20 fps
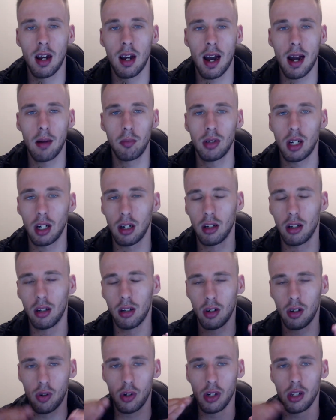I'm trying to
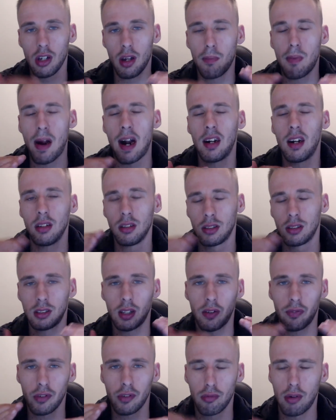audio balance
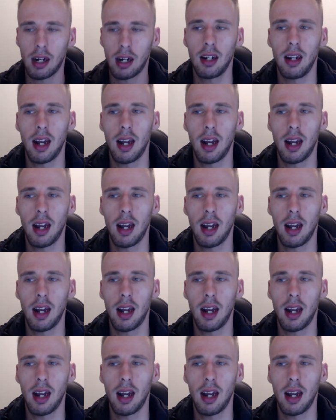stuff correctly.